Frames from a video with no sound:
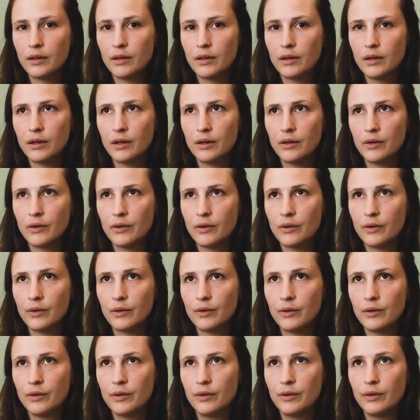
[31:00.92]

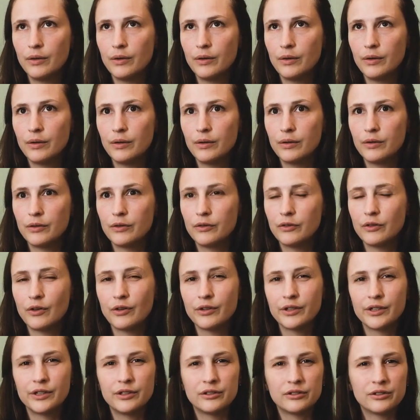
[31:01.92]
the
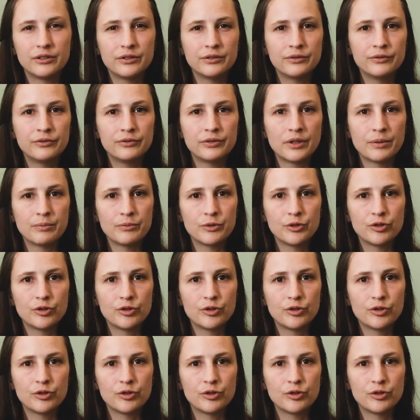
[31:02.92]
sock yarn from